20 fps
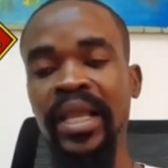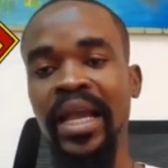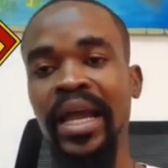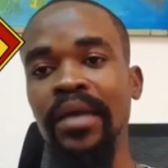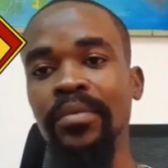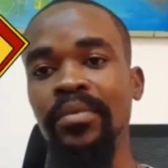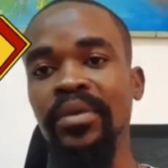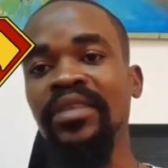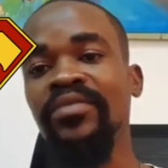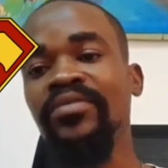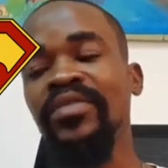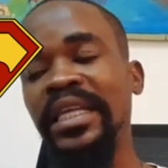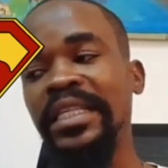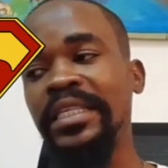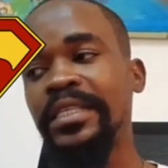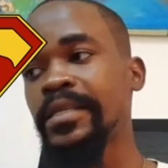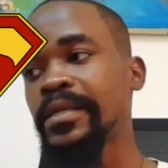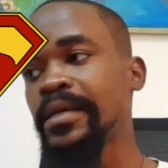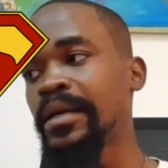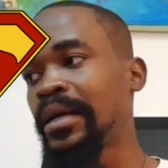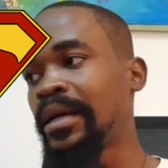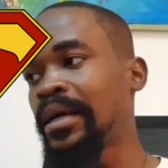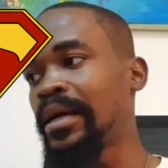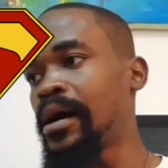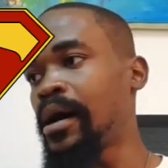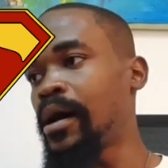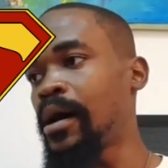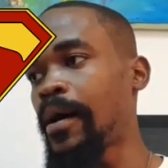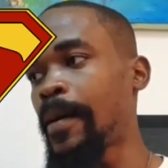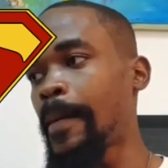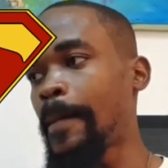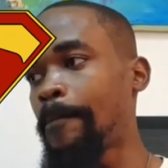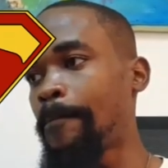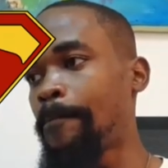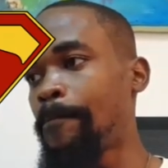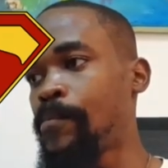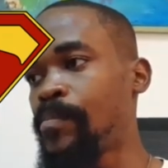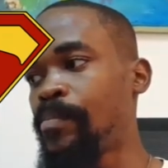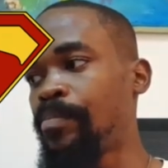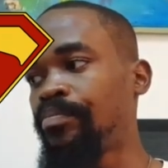I believe that
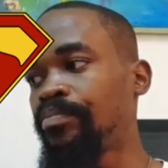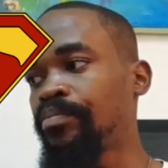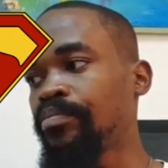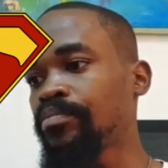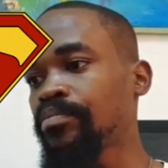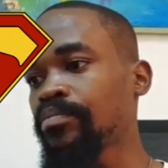I'm